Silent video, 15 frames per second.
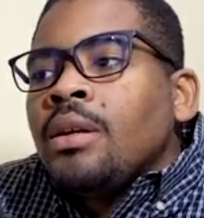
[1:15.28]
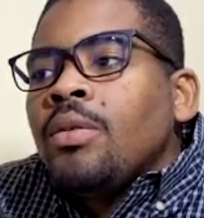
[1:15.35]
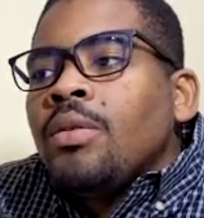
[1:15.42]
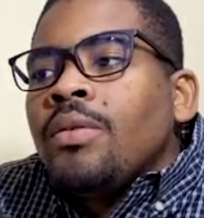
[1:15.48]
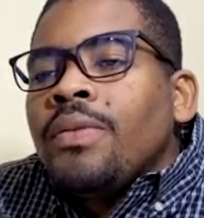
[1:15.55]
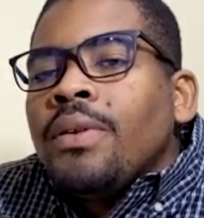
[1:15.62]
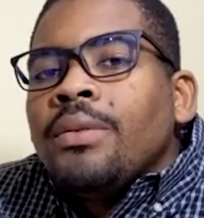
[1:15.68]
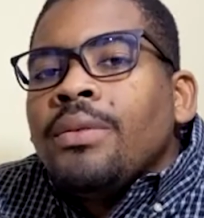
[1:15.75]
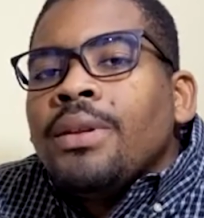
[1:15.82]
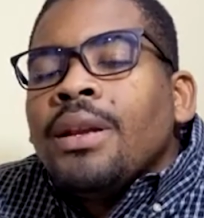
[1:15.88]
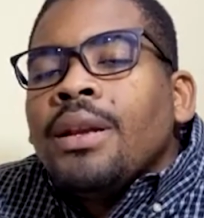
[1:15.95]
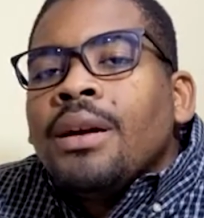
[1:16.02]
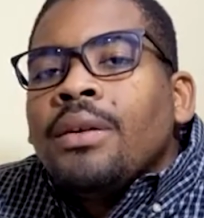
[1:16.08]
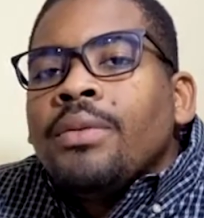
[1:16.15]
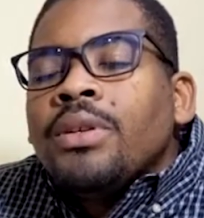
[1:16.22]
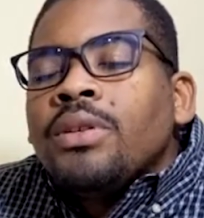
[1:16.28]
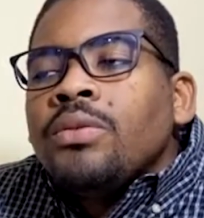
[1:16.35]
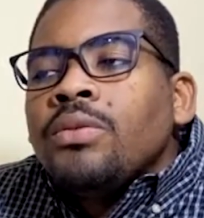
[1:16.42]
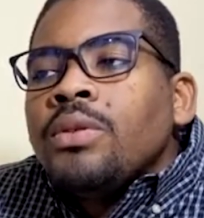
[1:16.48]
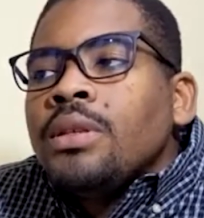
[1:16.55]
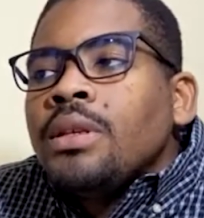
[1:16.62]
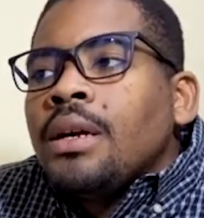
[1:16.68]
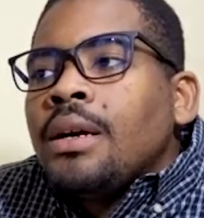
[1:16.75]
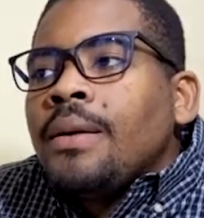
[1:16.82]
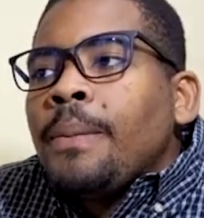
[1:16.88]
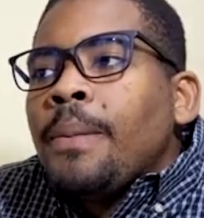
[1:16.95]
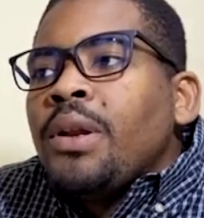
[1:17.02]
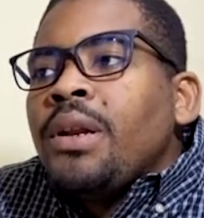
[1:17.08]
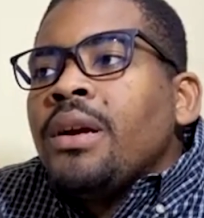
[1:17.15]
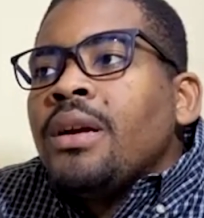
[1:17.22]
au fait with the language used.
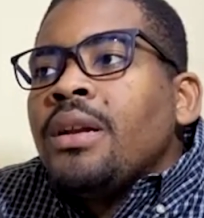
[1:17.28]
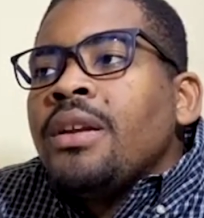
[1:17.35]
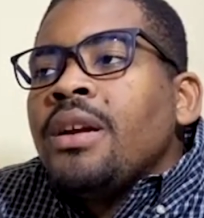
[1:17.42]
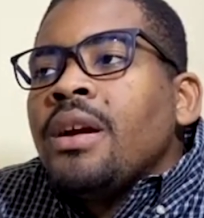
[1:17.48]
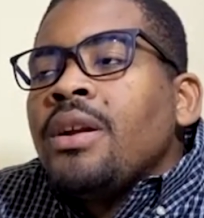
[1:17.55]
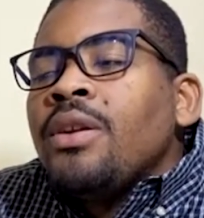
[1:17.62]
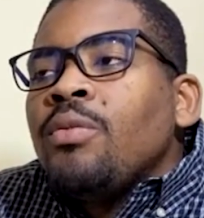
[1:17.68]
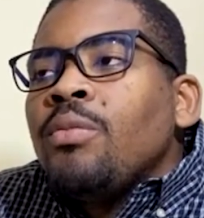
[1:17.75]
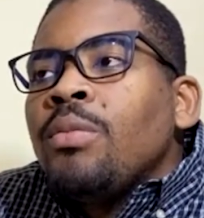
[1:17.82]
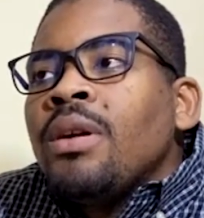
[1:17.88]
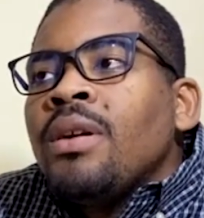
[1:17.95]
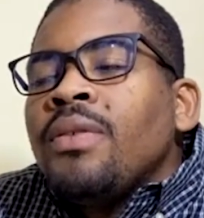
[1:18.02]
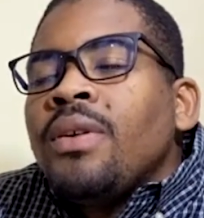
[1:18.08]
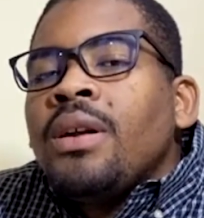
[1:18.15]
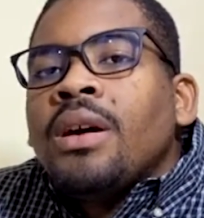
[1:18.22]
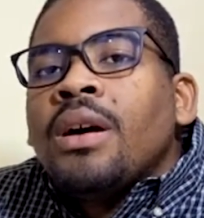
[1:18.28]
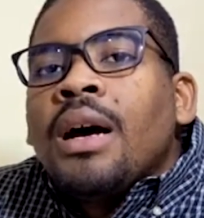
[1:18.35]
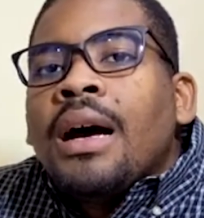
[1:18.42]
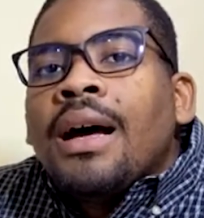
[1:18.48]
But there are a number of other